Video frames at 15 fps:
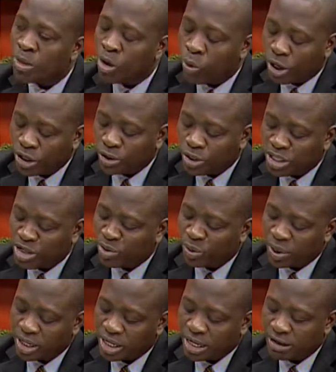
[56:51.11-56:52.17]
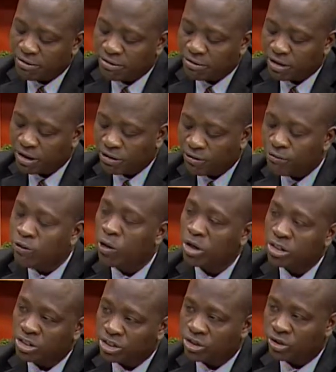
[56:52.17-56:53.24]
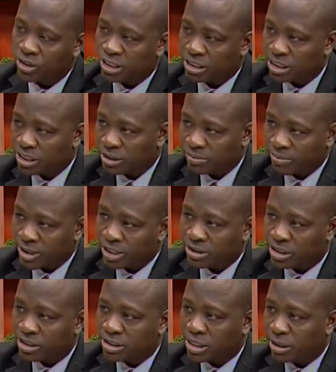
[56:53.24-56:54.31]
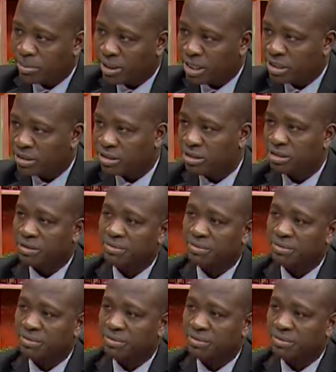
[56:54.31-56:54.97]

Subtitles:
Where do you think we have fallen short since independence?